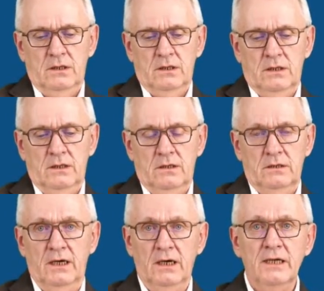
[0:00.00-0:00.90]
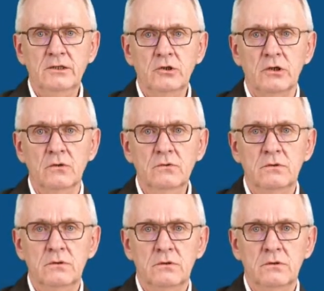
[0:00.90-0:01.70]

I don't know.